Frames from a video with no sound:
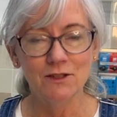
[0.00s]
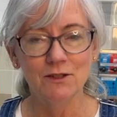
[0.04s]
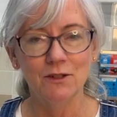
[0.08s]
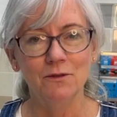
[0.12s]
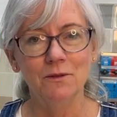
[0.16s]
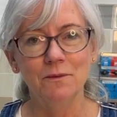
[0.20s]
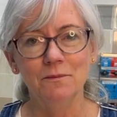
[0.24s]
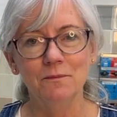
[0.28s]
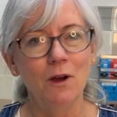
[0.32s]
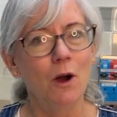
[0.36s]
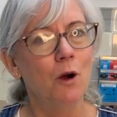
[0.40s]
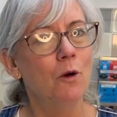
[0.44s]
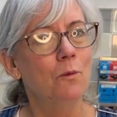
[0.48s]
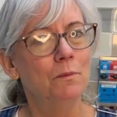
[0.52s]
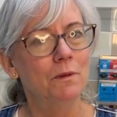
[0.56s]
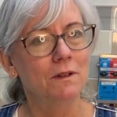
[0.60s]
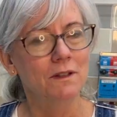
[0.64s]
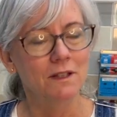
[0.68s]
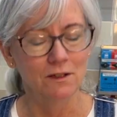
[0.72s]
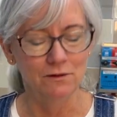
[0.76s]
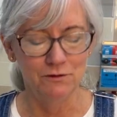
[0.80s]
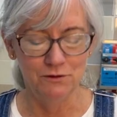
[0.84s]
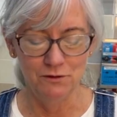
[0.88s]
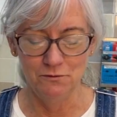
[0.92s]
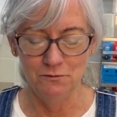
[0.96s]
so I'm hoping
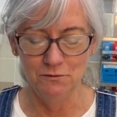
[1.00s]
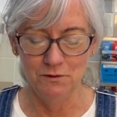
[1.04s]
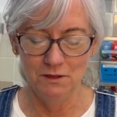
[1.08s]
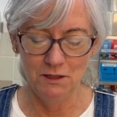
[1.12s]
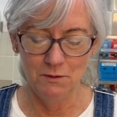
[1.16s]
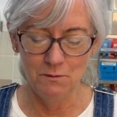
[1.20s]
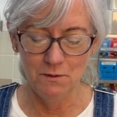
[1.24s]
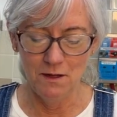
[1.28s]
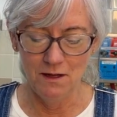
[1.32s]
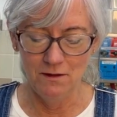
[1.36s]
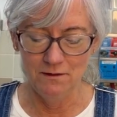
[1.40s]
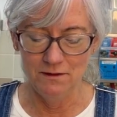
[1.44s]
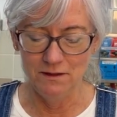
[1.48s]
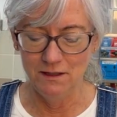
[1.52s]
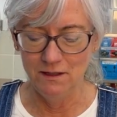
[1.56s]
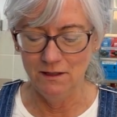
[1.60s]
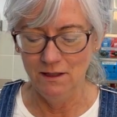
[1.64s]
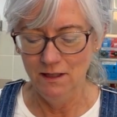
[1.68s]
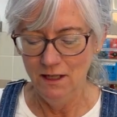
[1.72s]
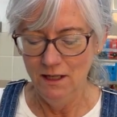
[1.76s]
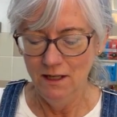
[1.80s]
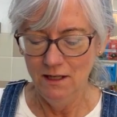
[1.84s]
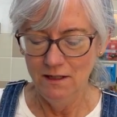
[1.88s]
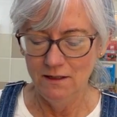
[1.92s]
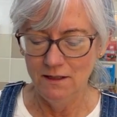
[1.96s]
they'll do really well in the,
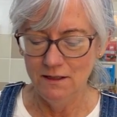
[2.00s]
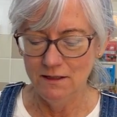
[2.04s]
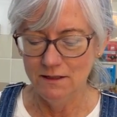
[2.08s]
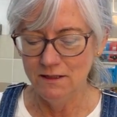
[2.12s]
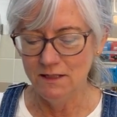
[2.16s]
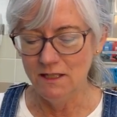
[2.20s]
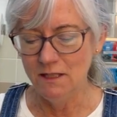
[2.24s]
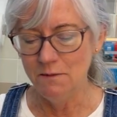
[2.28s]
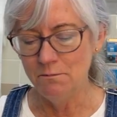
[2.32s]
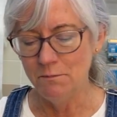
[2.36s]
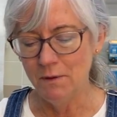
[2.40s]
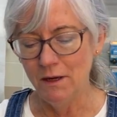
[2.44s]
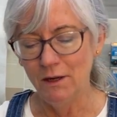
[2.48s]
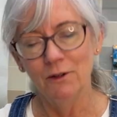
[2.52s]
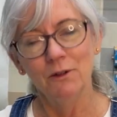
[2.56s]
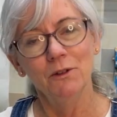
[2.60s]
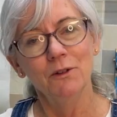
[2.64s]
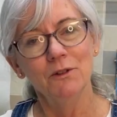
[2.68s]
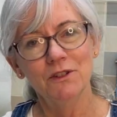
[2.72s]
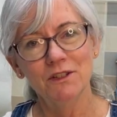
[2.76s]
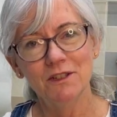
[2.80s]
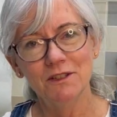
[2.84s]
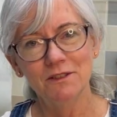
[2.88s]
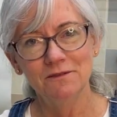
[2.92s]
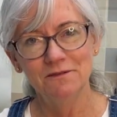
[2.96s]
these deep barrels.